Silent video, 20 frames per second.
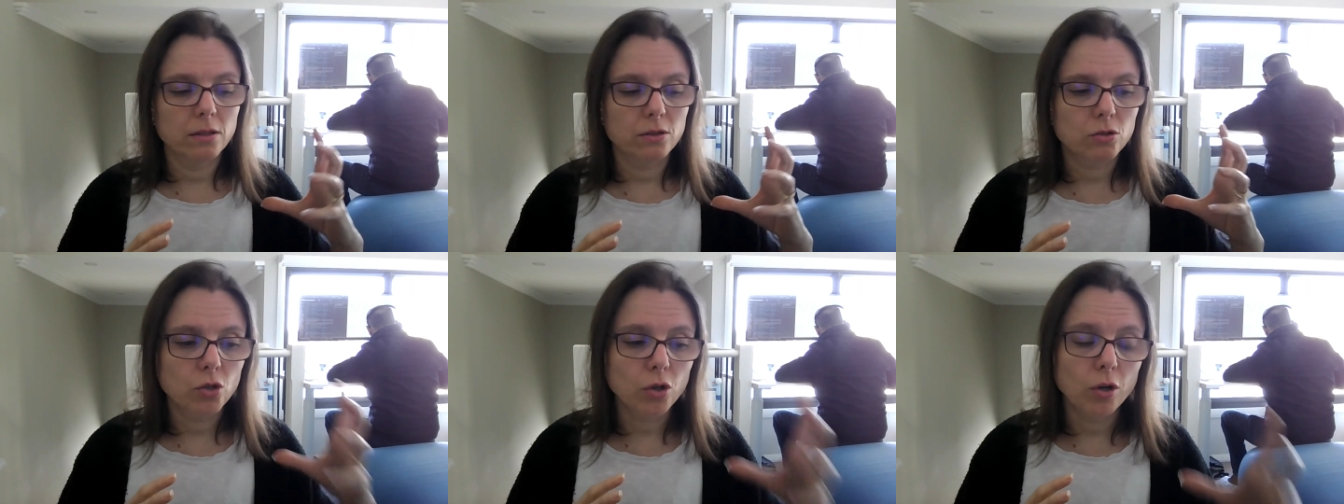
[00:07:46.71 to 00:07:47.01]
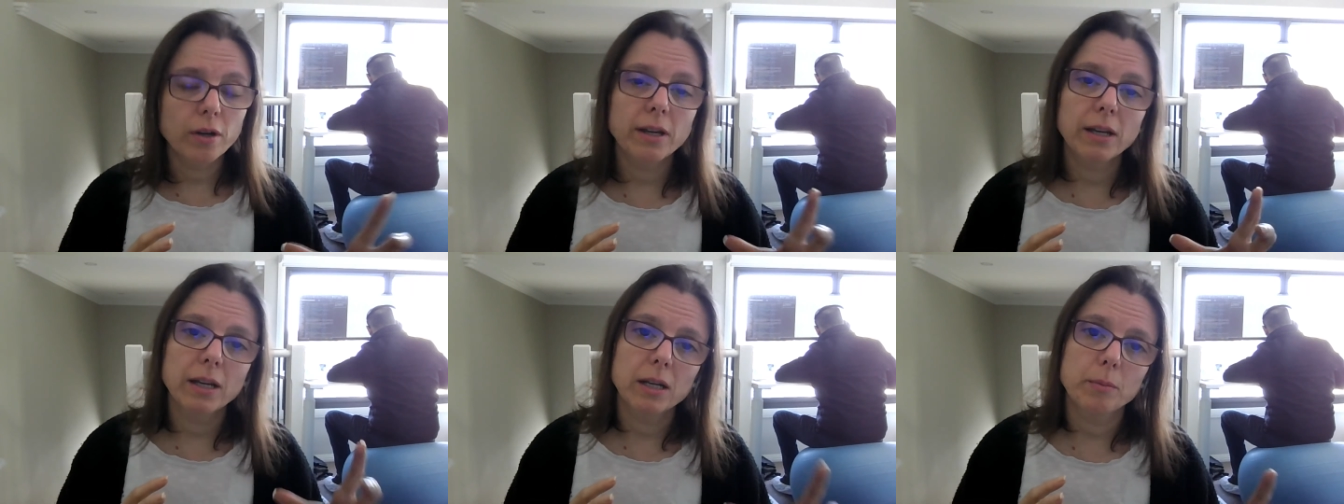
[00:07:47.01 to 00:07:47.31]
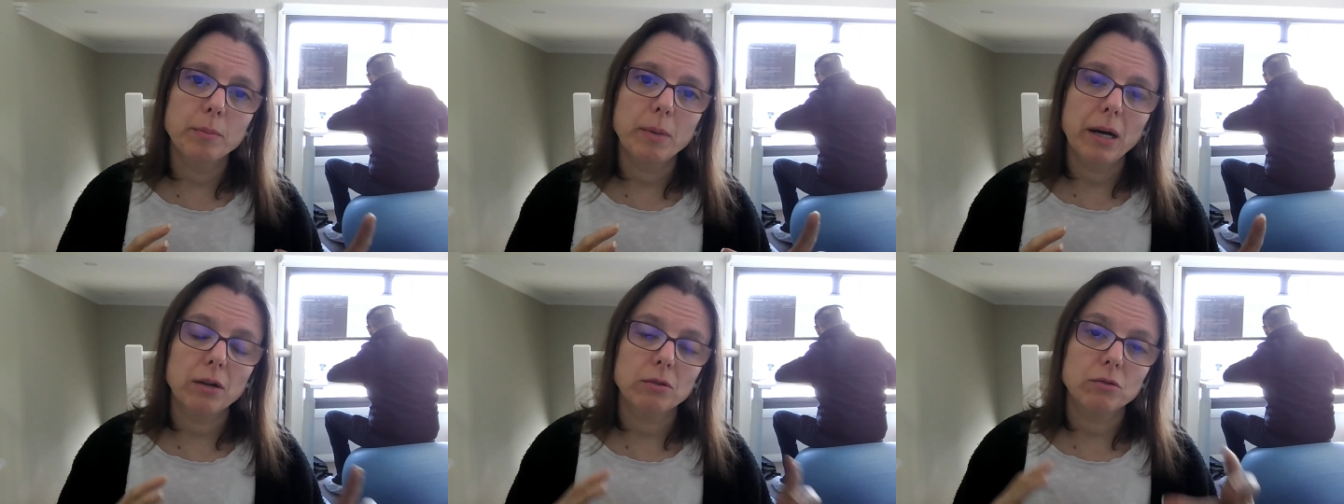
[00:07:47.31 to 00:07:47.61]
talking
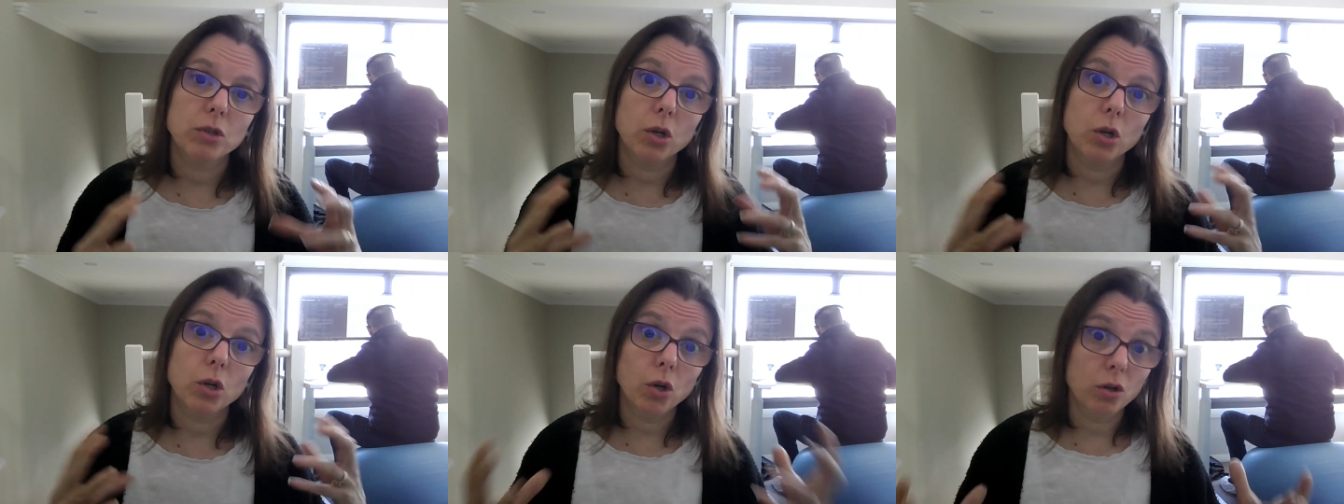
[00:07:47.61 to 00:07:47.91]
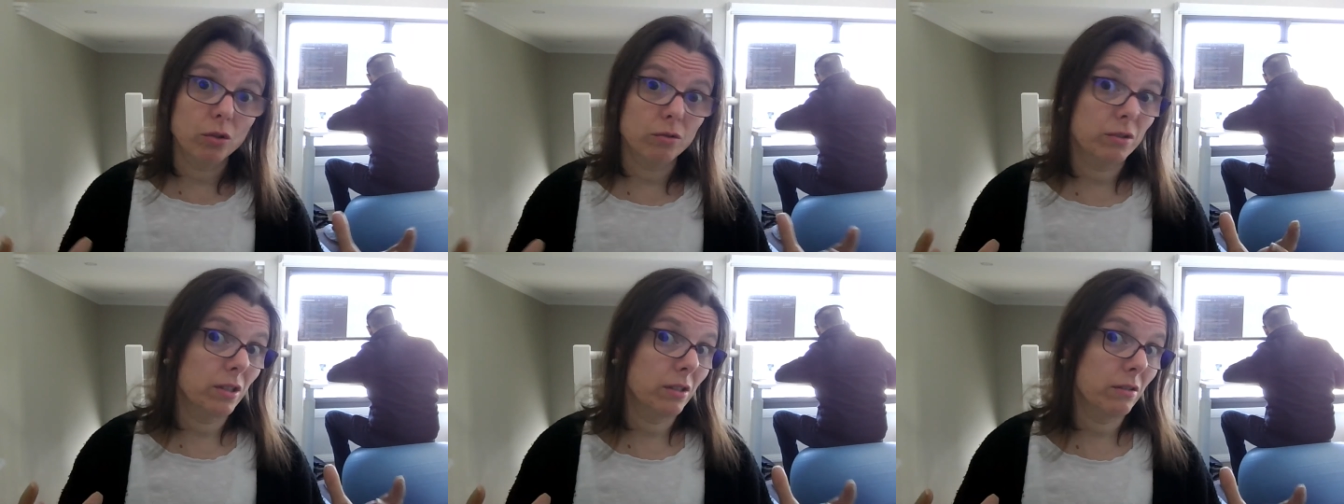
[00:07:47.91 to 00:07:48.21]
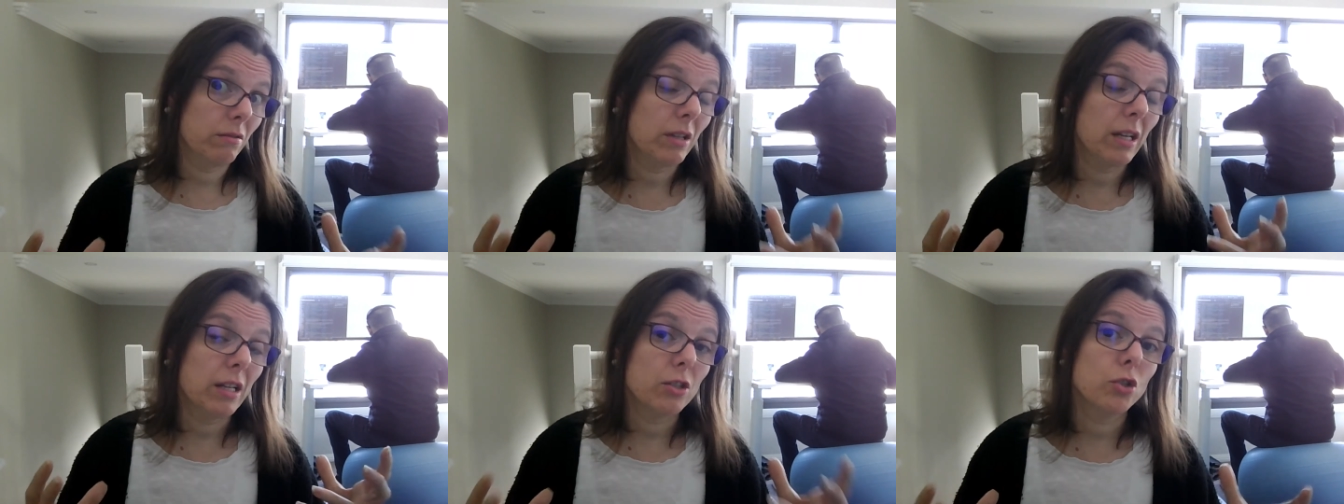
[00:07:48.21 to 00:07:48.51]
about the
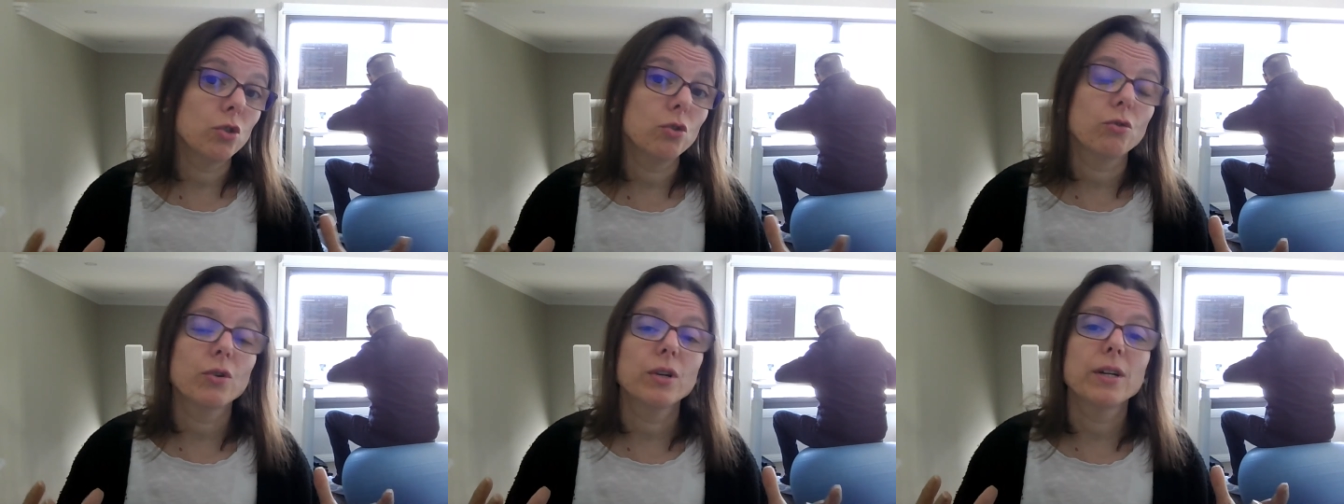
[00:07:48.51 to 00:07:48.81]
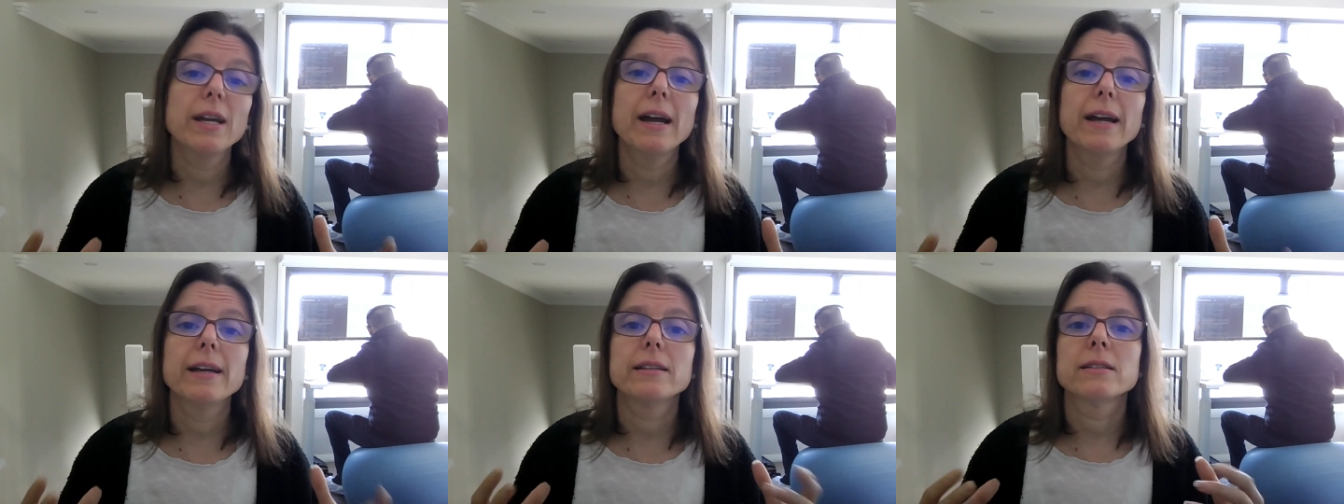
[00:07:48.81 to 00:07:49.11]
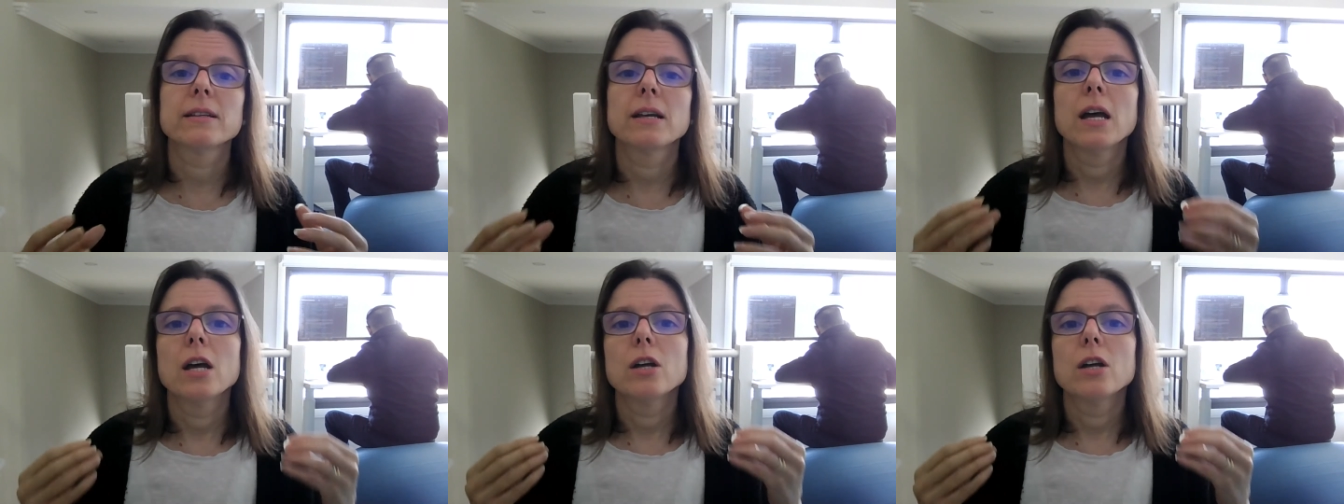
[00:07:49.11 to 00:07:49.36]
content that you create